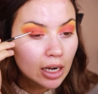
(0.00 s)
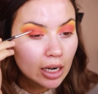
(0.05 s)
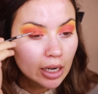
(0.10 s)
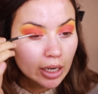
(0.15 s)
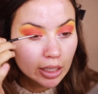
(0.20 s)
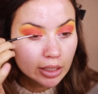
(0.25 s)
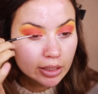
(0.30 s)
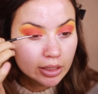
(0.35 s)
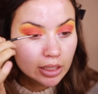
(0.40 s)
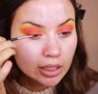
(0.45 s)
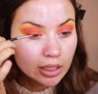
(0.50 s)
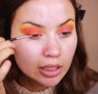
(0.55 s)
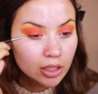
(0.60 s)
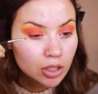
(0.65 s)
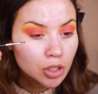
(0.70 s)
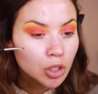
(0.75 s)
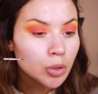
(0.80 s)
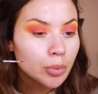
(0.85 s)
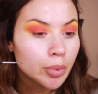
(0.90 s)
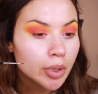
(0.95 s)
and a
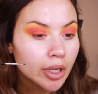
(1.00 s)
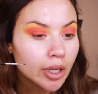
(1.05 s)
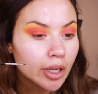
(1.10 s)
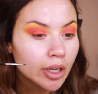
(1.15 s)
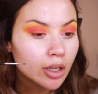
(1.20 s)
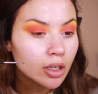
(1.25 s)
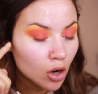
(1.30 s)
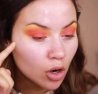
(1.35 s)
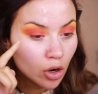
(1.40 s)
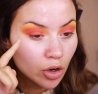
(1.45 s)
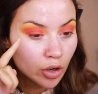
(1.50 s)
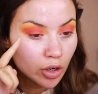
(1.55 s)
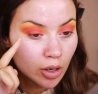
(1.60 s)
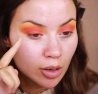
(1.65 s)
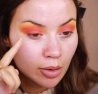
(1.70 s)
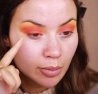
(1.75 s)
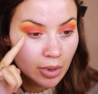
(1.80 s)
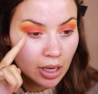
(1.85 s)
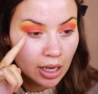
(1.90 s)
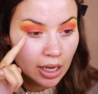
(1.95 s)
little bit on
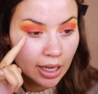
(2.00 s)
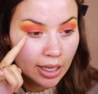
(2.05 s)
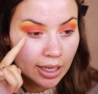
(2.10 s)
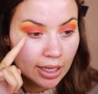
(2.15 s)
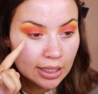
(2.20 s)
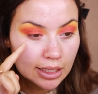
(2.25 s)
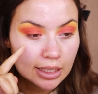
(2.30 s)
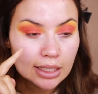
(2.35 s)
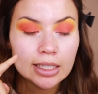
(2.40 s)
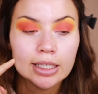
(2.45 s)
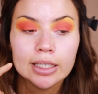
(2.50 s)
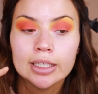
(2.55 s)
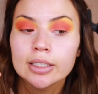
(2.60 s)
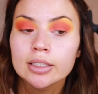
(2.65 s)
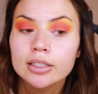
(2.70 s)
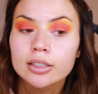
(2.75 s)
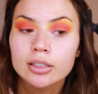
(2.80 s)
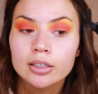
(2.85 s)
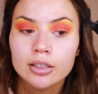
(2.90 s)
my lid.